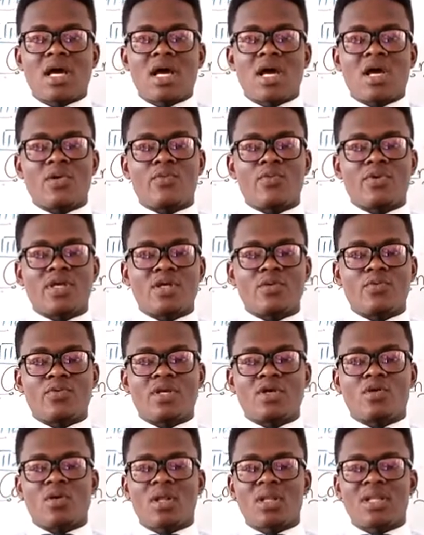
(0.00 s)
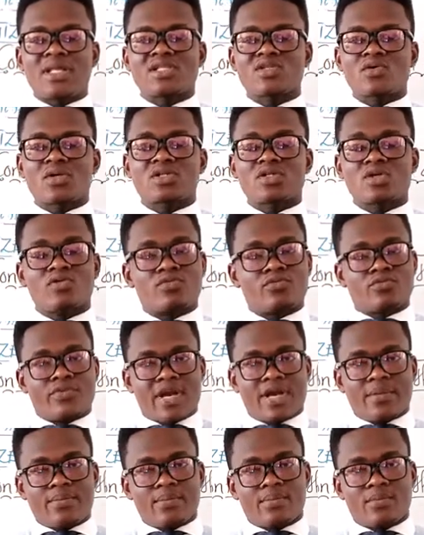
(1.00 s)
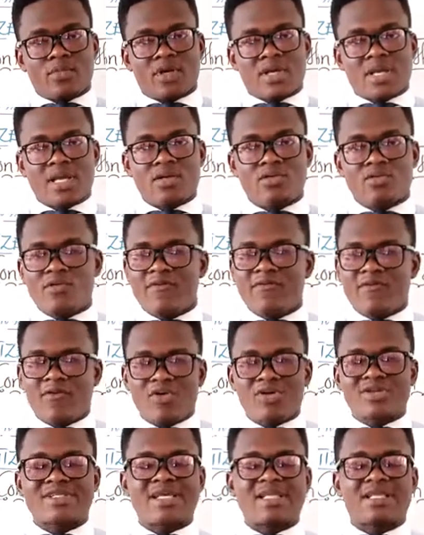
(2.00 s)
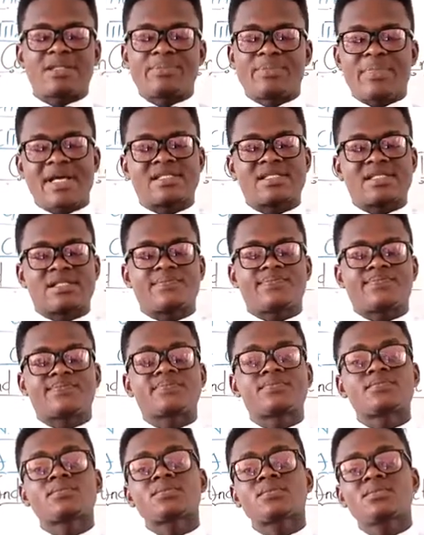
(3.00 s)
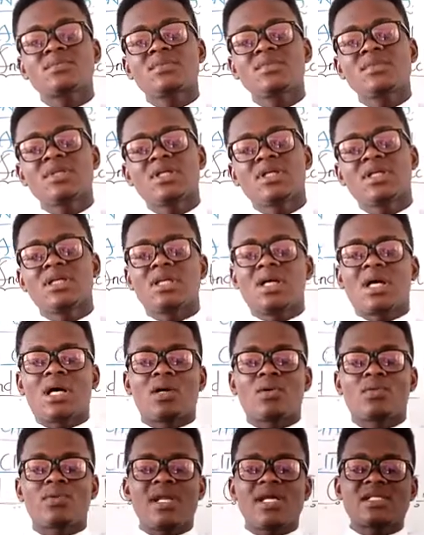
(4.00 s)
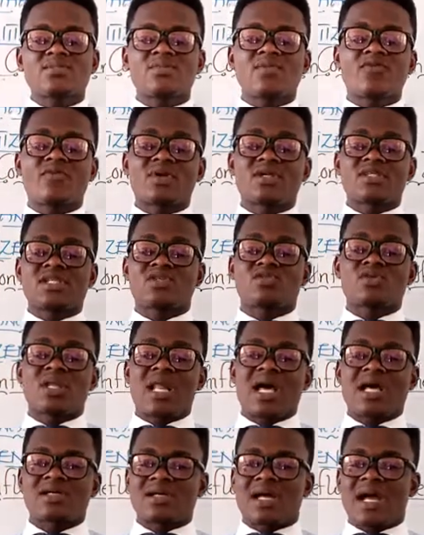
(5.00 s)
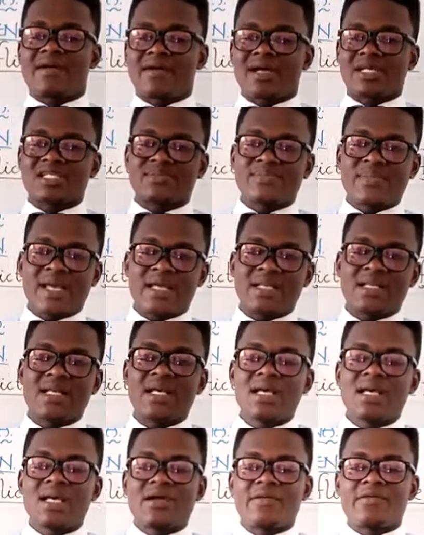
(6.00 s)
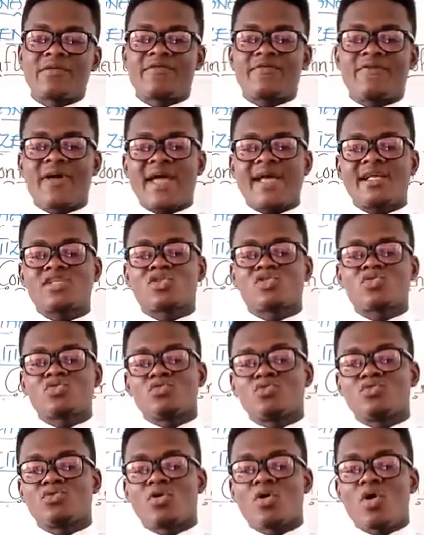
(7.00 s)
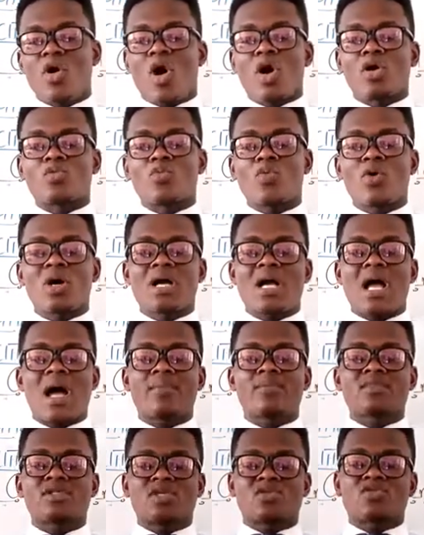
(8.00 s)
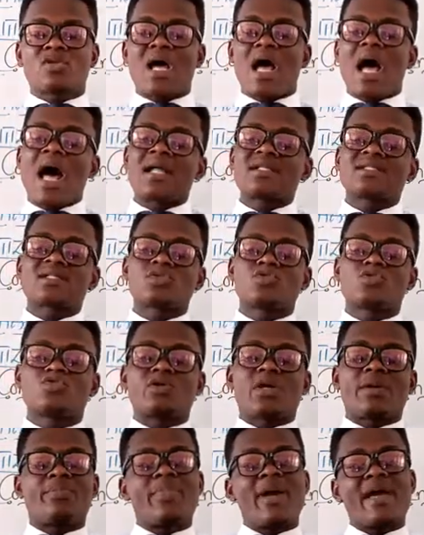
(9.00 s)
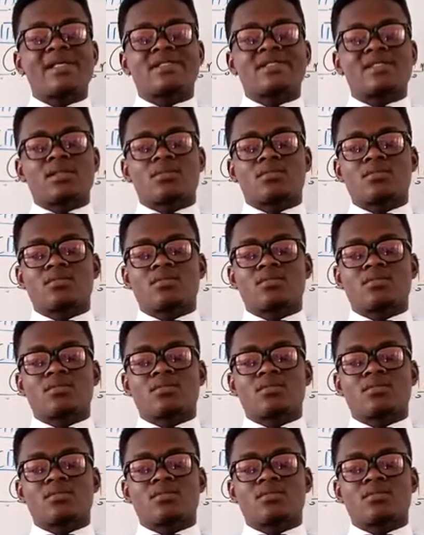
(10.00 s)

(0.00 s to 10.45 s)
we call it what? Rape, okay? You forcing the person. Now let's move on. Sexual harassment refers to unwelcome sexual acts to a person.